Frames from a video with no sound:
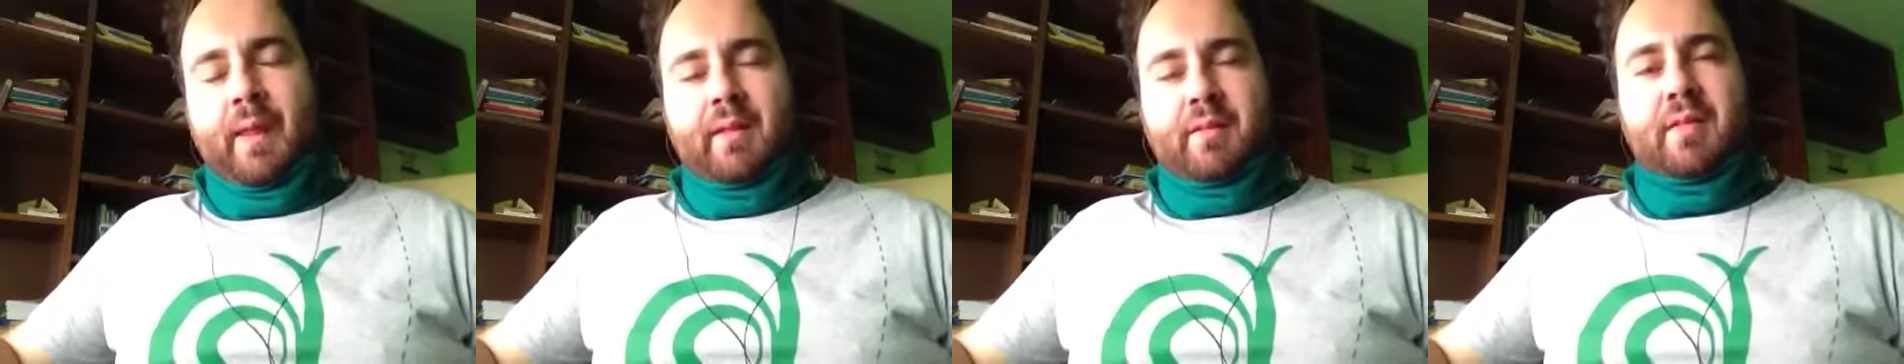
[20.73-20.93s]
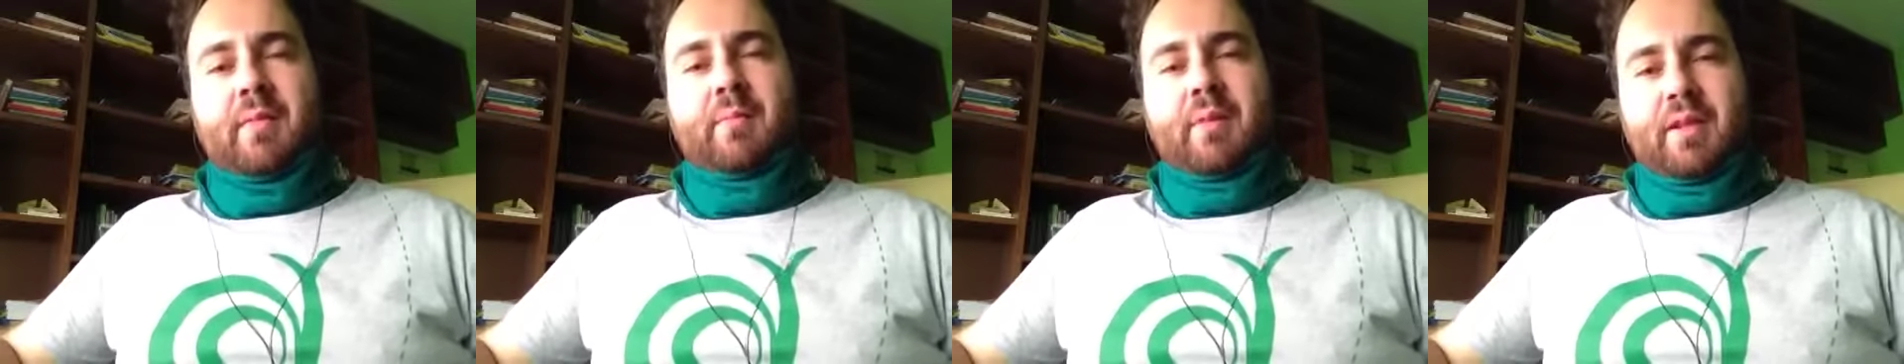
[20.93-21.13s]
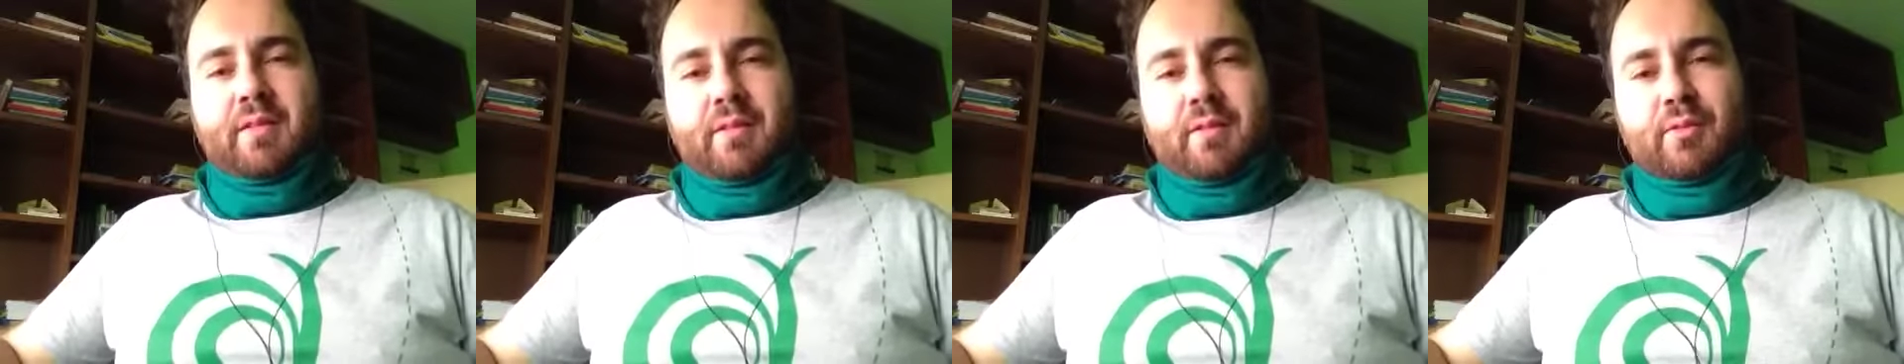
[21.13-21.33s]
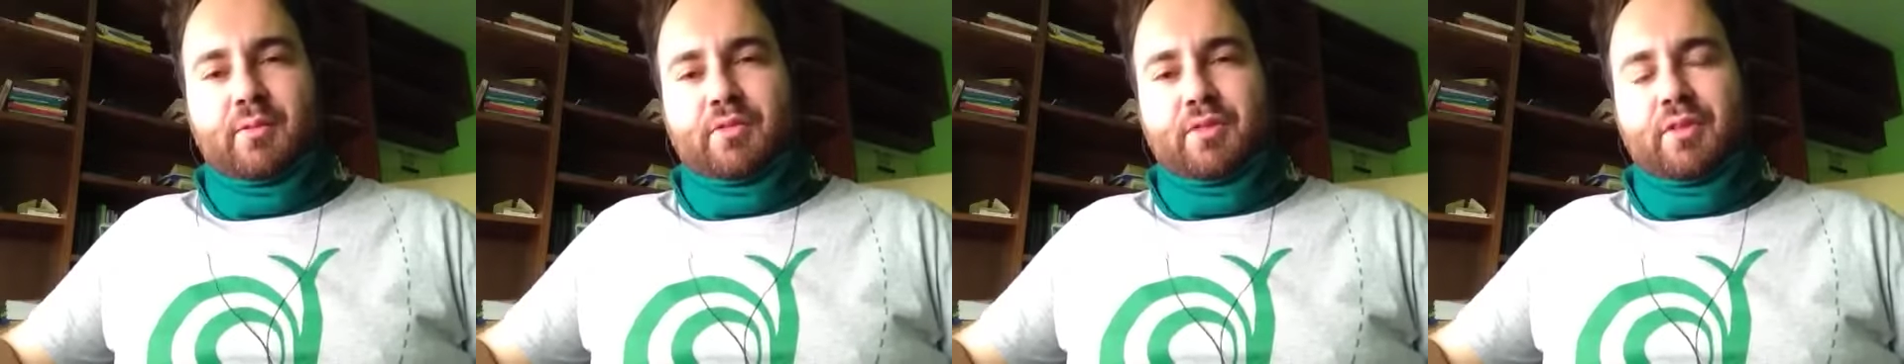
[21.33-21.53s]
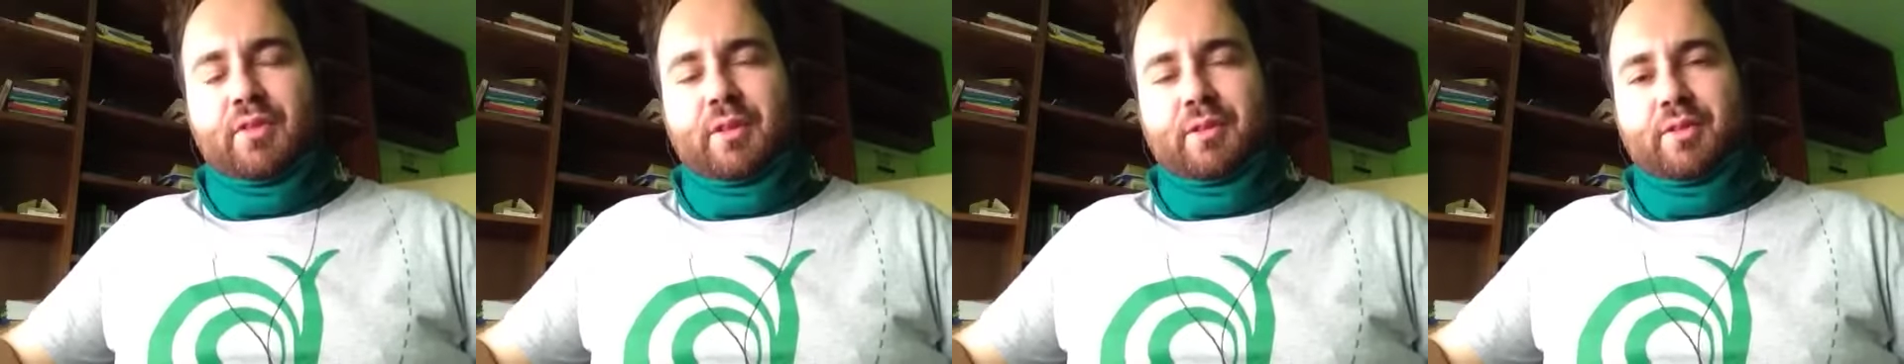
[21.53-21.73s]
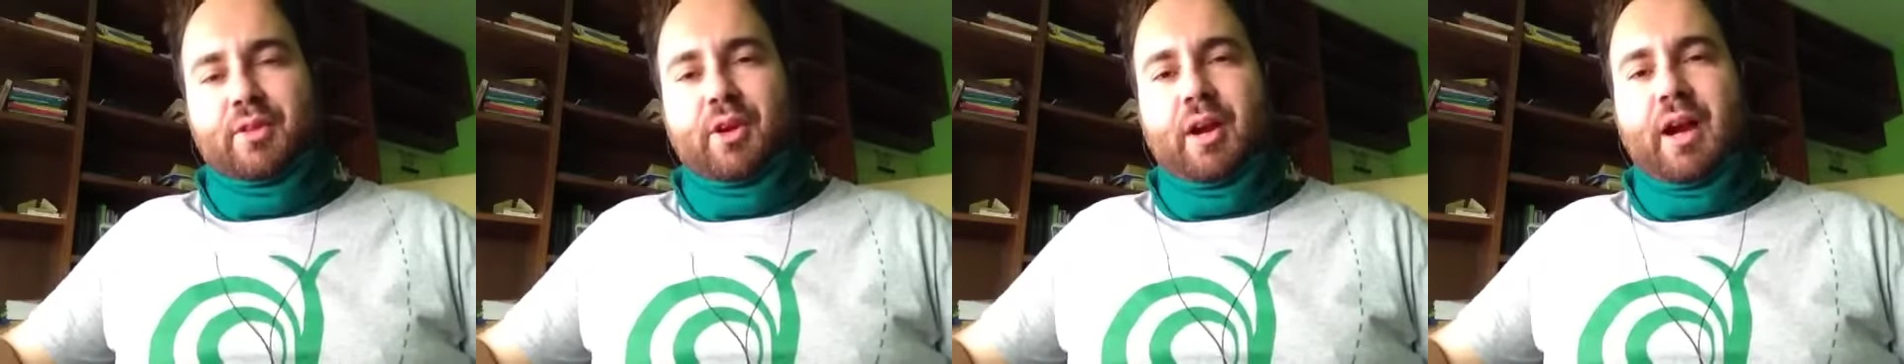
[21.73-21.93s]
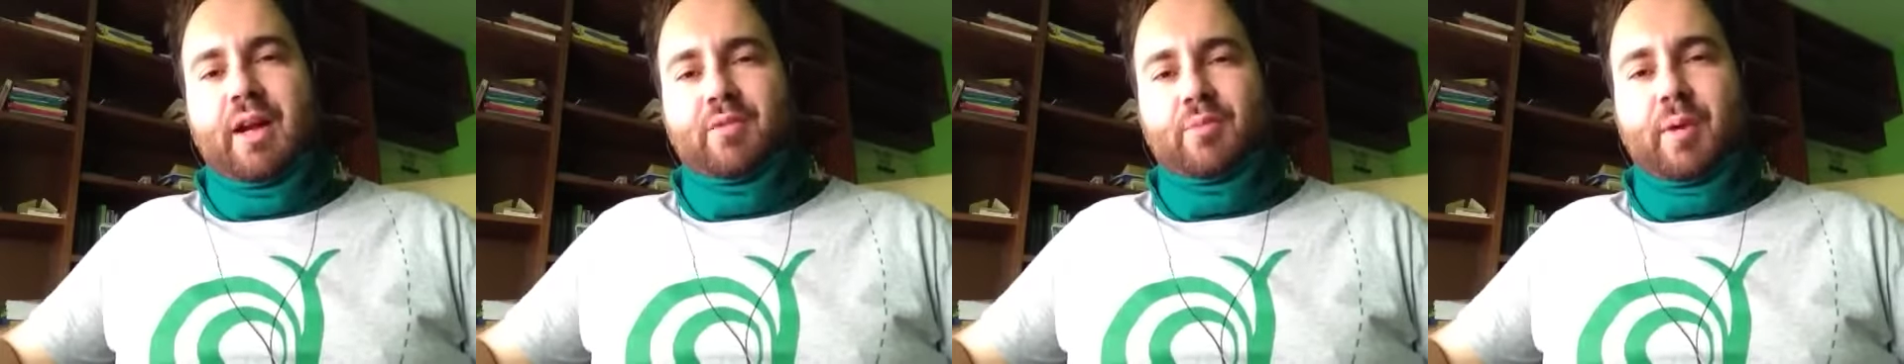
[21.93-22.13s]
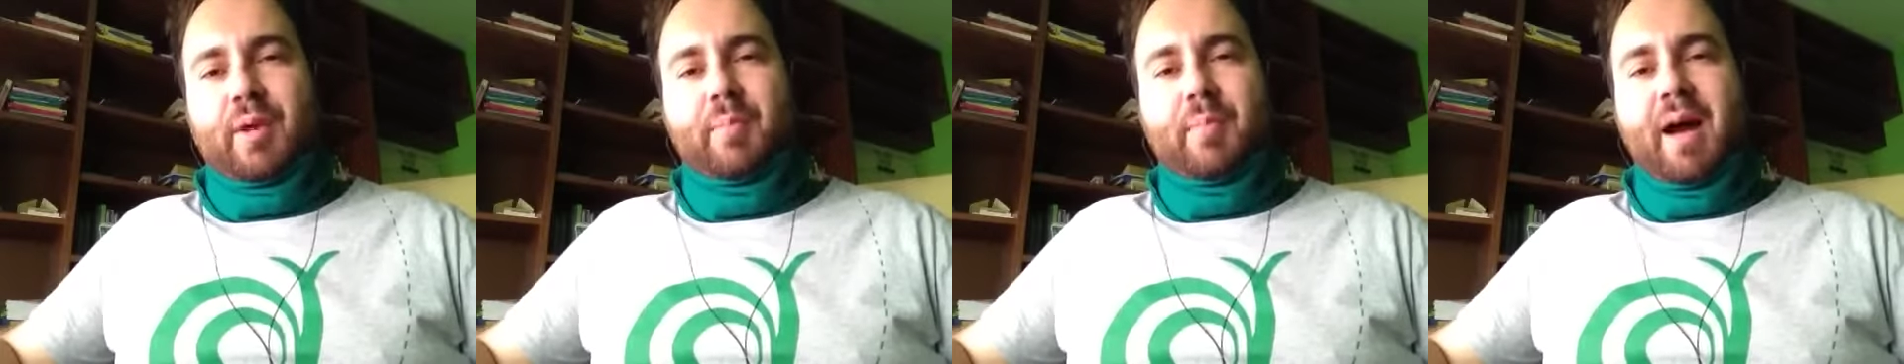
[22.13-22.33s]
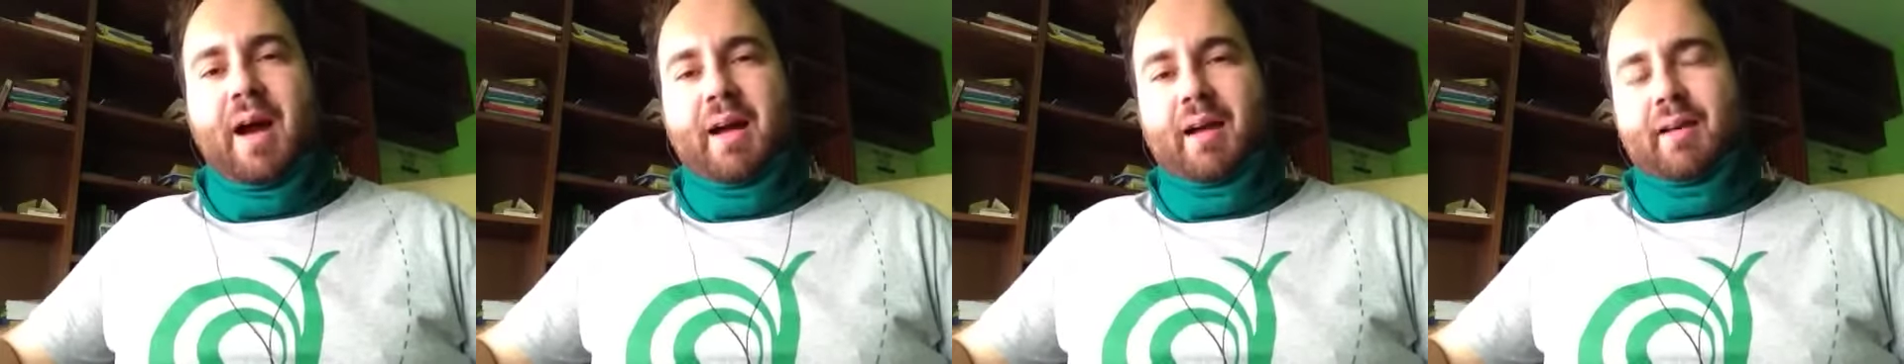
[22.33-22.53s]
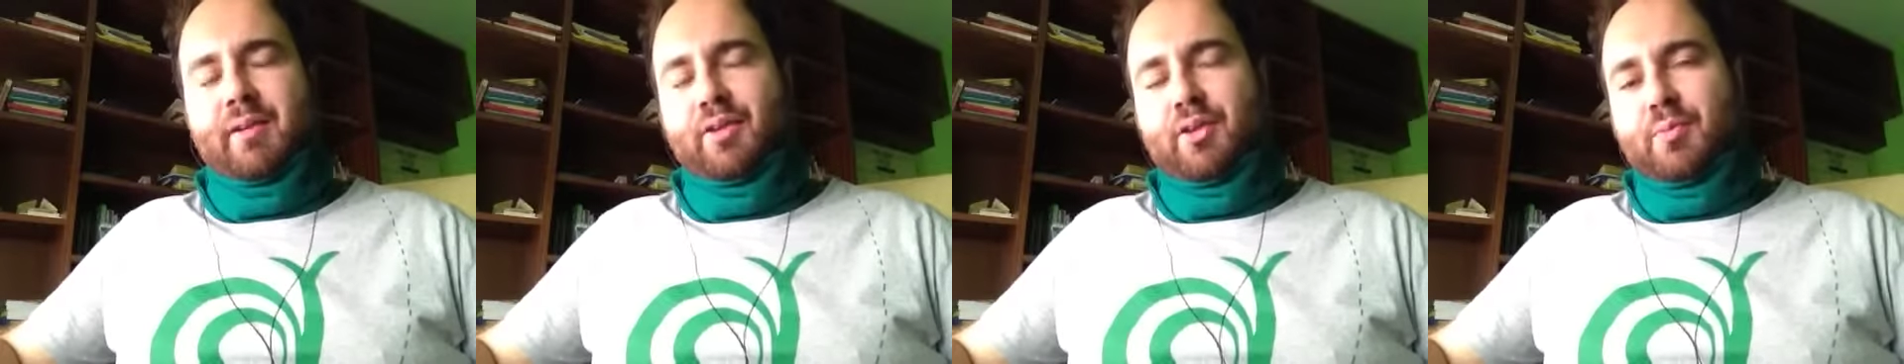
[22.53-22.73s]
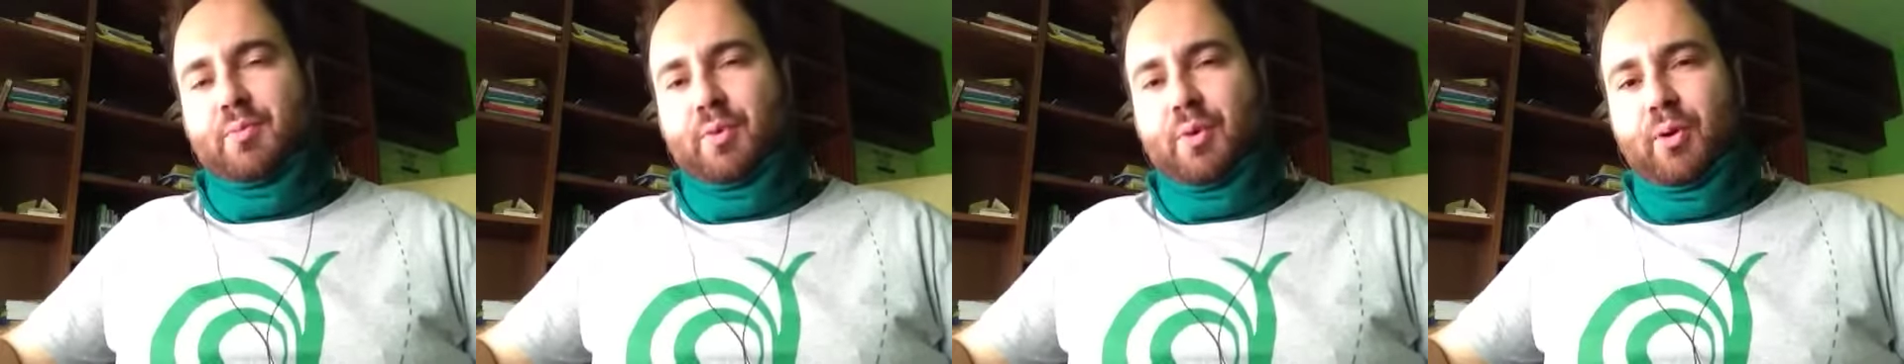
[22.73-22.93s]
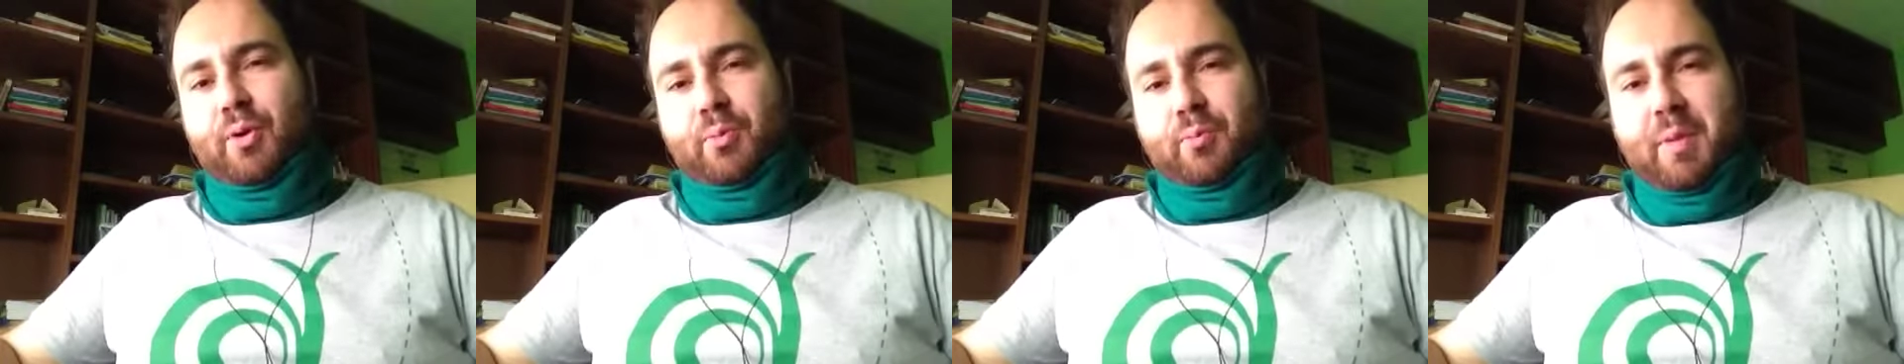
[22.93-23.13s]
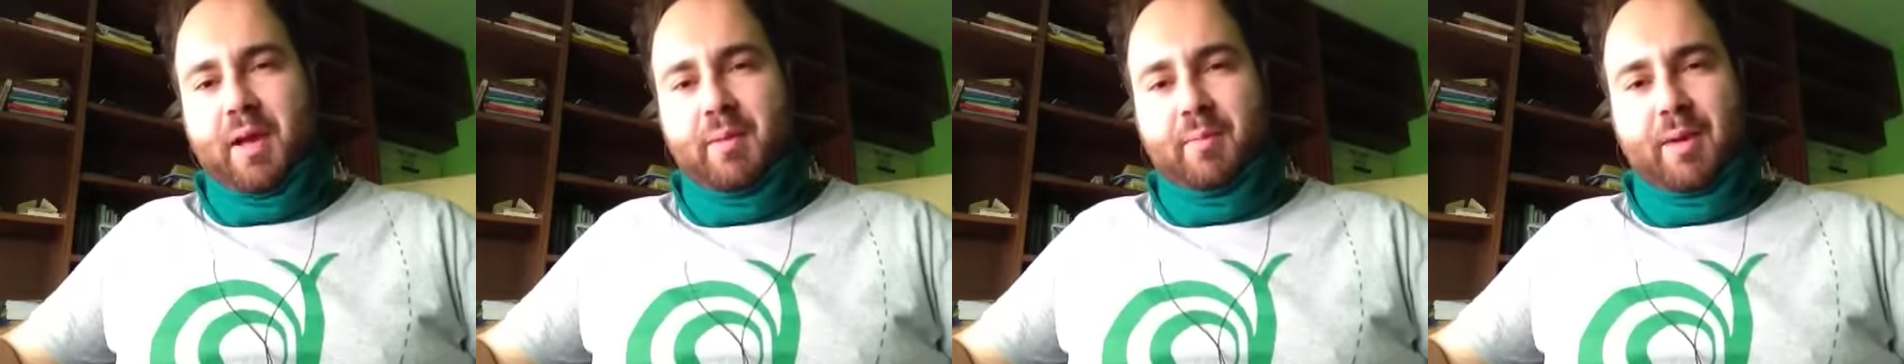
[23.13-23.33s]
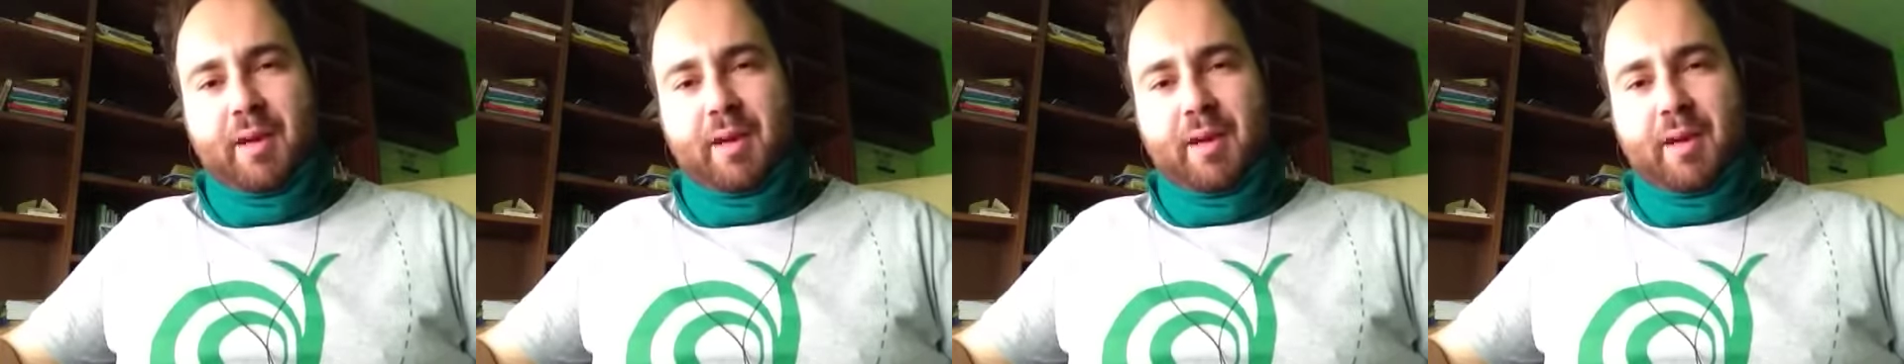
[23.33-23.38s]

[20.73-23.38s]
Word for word: It's amazing to see that you guys went back and you brought many,